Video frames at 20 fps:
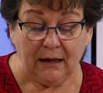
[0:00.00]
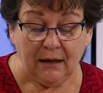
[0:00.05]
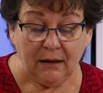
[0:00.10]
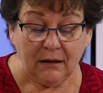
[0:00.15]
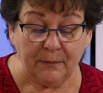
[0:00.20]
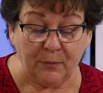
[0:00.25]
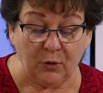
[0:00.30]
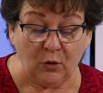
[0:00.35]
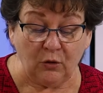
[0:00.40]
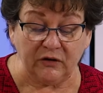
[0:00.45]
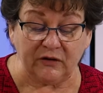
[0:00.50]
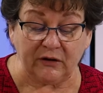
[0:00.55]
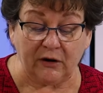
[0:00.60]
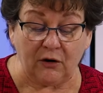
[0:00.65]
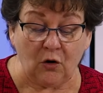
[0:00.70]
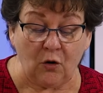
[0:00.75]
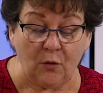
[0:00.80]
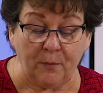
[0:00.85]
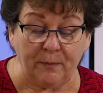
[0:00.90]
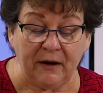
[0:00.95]
The polls are
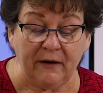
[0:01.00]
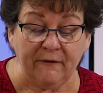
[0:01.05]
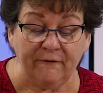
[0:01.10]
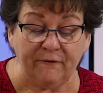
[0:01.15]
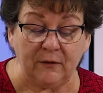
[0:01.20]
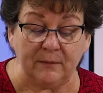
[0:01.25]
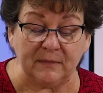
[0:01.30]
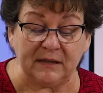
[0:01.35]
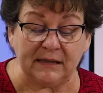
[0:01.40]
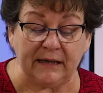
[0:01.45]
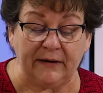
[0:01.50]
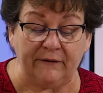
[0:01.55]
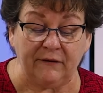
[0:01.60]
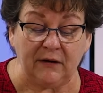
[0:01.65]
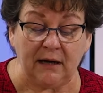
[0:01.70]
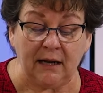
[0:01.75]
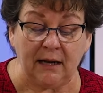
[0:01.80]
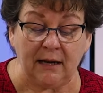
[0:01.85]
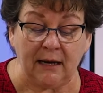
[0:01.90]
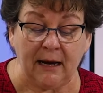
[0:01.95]
open from
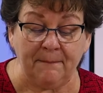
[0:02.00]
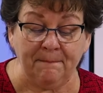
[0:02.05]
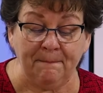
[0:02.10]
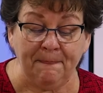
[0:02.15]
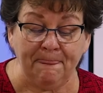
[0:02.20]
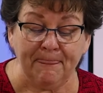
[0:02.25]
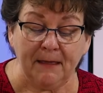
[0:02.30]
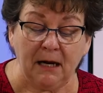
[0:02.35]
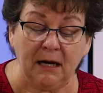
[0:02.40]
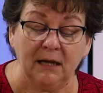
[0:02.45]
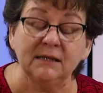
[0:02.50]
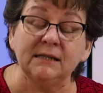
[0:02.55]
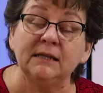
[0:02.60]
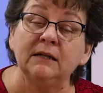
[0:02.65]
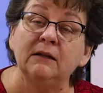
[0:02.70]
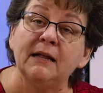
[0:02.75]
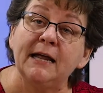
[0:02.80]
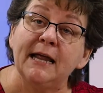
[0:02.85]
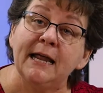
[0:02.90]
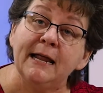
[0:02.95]
7 a.m.
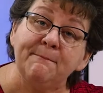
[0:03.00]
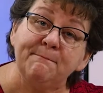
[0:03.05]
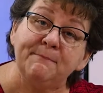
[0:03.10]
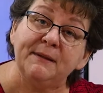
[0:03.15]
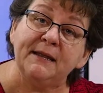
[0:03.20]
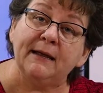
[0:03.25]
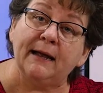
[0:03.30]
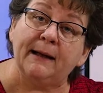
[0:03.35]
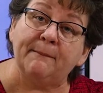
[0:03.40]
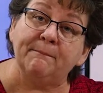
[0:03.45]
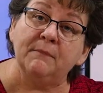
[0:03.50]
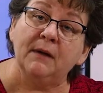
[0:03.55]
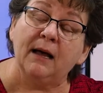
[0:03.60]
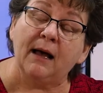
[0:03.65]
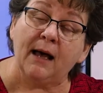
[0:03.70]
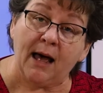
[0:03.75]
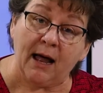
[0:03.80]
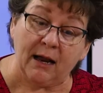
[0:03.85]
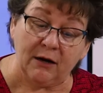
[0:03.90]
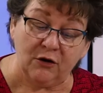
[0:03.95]
until 8 p.m.
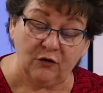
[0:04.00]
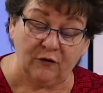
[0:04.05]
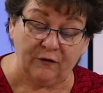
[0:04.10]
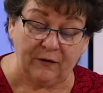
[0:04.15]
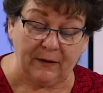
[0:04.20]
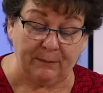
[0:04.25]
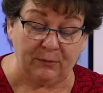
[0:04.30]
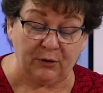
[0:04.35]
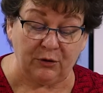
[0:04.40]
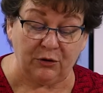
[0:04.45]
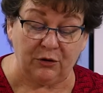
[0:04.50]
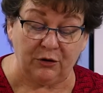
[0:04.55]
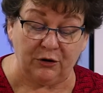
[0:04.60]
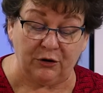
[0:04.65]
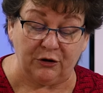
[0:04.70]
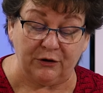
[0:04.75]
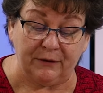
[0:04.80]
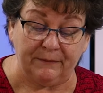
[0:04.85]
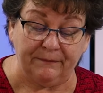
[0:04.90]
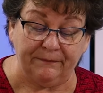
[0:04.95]
on November
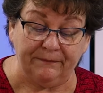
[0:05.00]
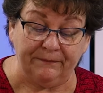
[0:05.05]
3rd.